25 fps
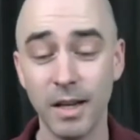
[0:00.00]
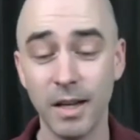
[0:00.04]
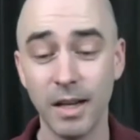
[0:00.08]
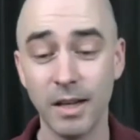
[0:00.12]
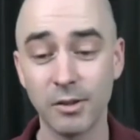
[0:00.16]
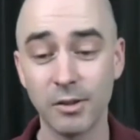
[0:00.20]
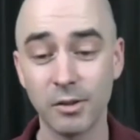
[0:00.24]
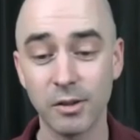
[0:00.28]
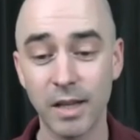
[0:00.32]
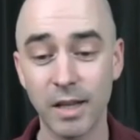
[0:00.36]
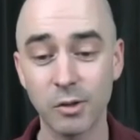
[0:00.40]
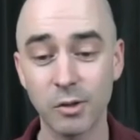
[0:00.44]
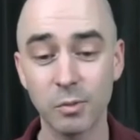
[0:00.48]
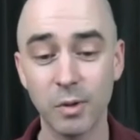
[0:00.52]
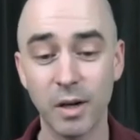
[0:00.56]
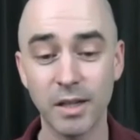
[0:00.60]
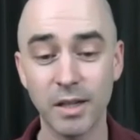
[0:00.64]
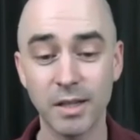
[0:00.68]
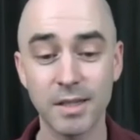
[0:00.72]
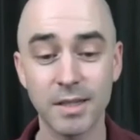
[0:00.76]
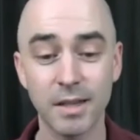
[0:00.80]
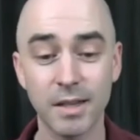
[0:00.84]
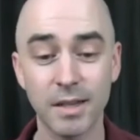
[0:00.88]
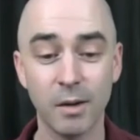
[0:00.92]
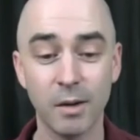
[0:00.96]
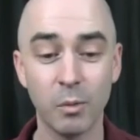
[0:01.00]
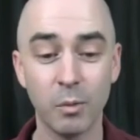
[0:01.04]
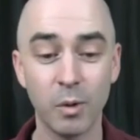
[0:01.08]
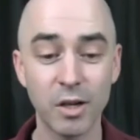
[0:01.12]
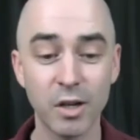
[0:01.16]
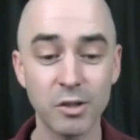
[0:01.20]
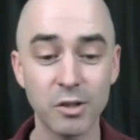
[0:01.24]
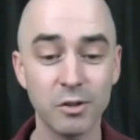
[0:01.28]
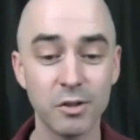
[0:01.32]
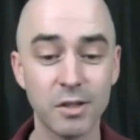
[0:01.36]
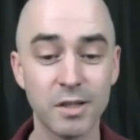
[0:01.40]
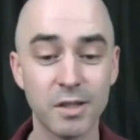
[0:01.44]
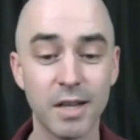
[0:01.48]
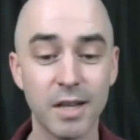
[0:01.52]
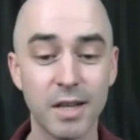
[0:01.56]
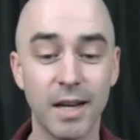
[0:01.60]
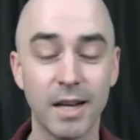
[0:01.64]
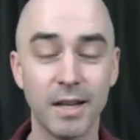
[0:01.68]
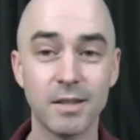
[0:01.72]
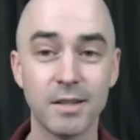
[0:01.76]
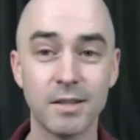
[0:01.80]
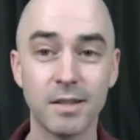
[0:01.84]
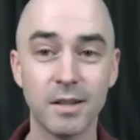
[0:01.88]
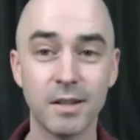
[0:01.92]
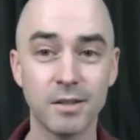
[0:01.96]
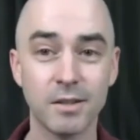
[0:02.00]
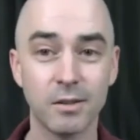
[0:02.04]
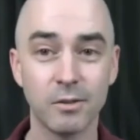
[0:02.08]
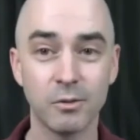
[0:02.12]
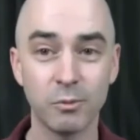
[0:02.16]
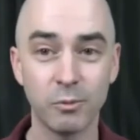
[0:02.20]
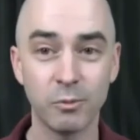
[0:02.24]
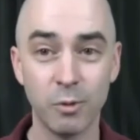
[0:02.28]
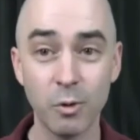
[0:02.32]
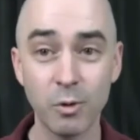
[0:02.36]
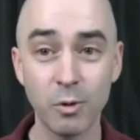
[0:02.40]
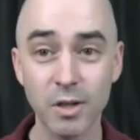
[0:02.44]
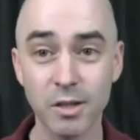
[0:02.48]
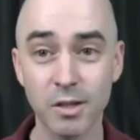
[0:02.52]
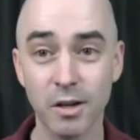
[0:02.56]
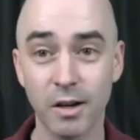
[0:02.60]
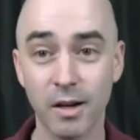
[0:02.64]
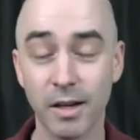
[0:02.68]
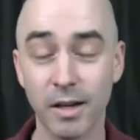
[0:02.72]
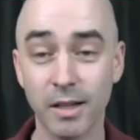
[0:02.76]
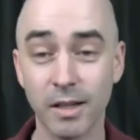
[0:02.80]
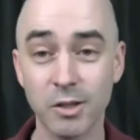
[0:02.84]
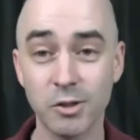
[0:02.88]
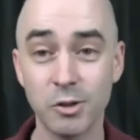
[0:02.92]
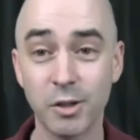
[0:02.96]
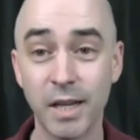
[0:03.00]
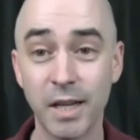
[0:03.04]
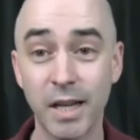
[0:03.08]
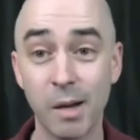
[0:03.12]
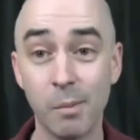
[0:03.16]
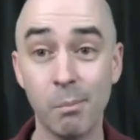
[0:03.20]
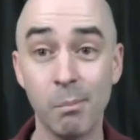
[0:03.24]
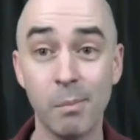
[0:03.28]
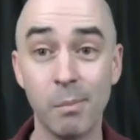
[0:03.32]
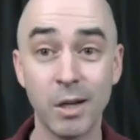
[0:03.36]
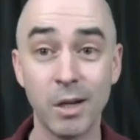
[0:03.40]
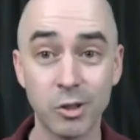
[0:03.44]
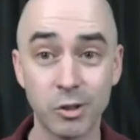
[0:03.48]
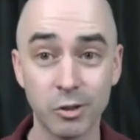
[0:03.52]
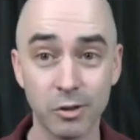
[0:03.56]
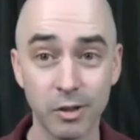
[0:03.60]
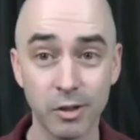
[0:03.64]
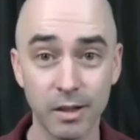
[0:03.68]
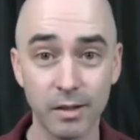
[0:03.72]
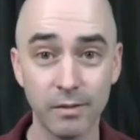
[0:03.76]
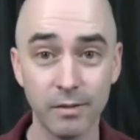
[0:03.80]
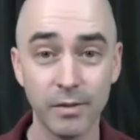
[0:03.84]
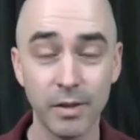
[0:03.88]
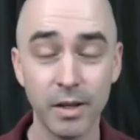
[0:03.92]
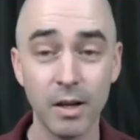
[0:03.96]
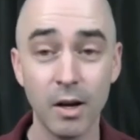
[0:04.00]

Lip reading: And so that's why Western science doesn't focus on it, because you can't measure it.